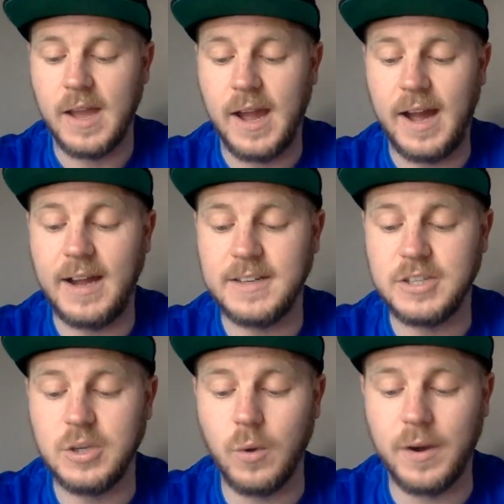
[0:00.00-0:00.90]
And
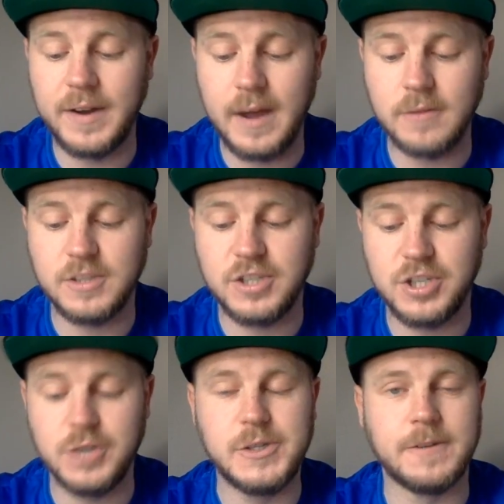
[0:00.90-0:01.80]
you are now to
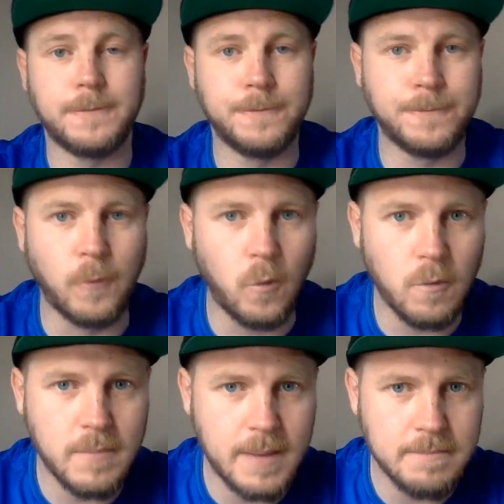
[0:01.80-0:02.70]
choose
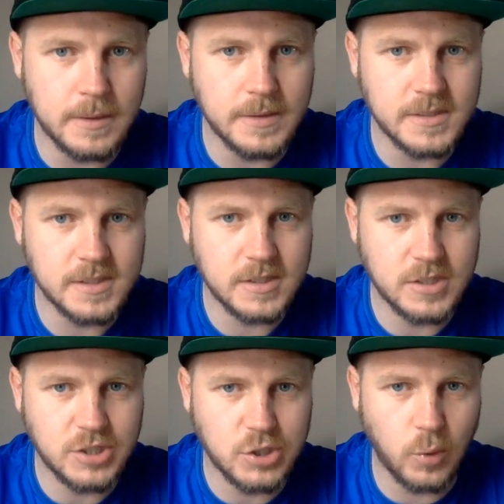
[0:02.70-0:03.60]
4 members
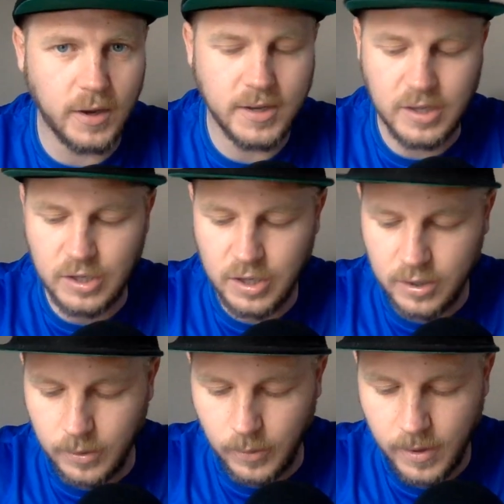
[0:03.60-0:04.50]
to join
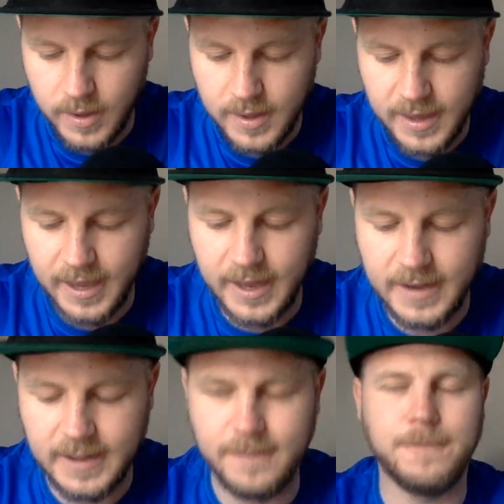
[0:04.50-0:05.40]
you
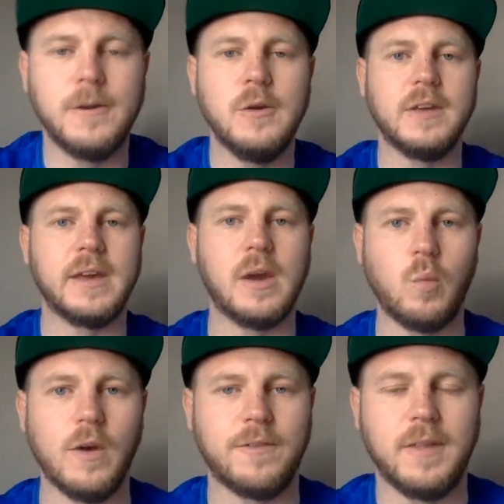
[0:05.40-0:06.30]
in feuding
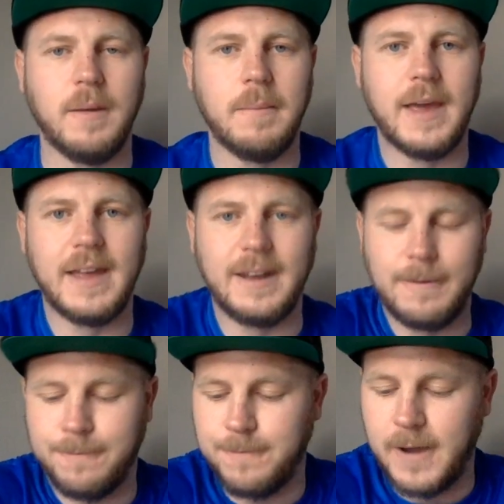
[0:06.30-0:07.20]
with them in a
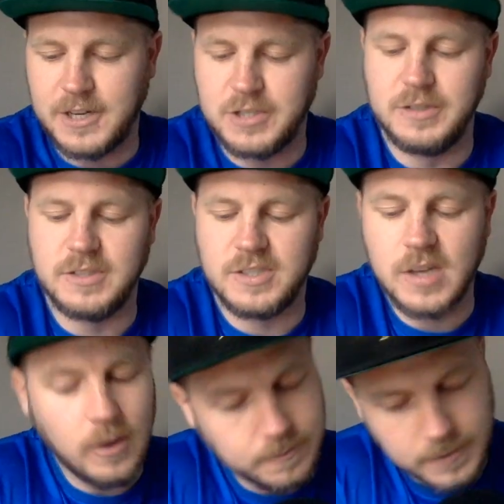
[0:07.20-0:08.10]
faction.
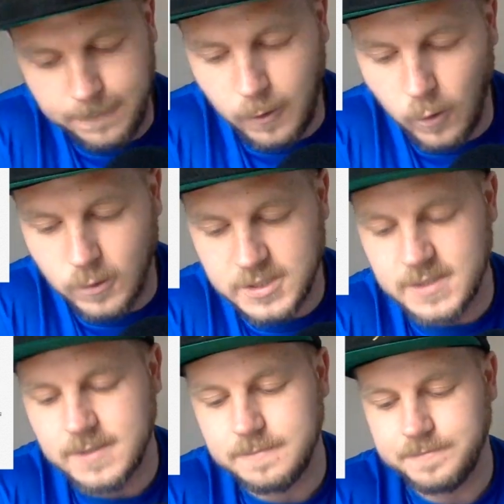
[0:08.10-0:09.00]
So, of
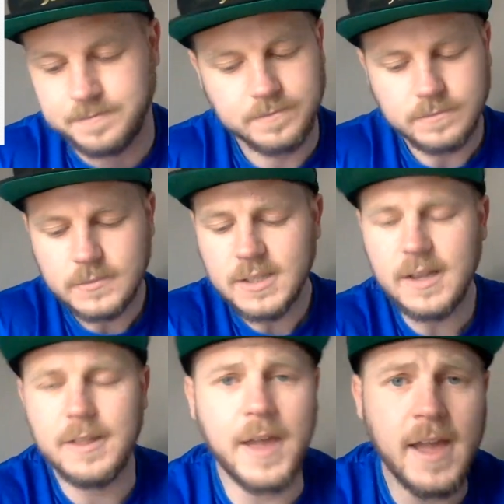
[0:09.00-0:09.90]
course,
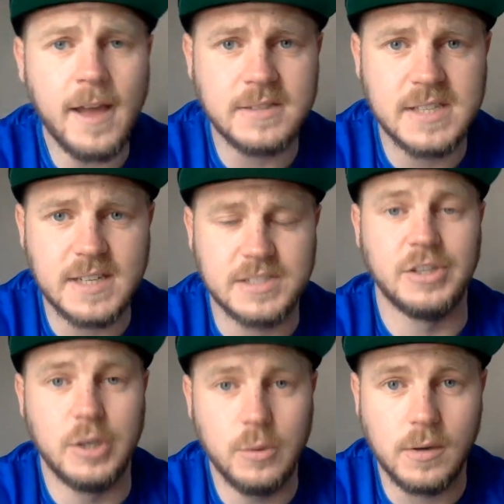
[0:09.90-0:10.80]
they have 6,
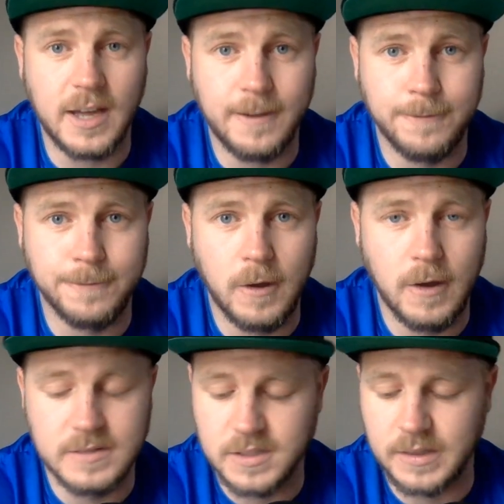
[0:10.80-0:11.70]
you will have
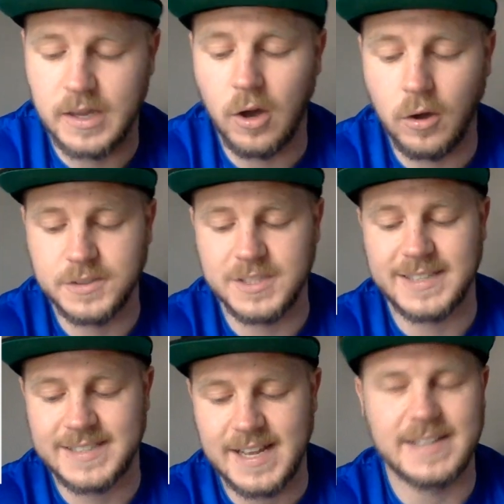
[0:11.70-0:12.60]
5, so the odds are
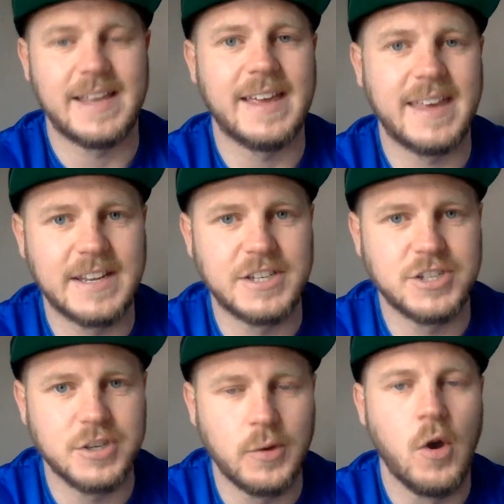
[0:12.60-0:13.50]
stacked
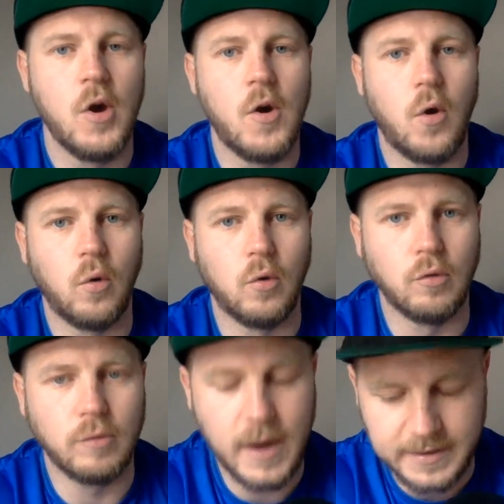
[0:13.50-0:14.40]
against you
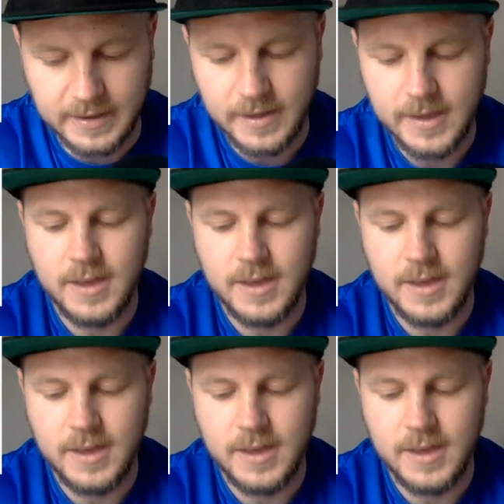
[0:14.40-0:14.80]
already.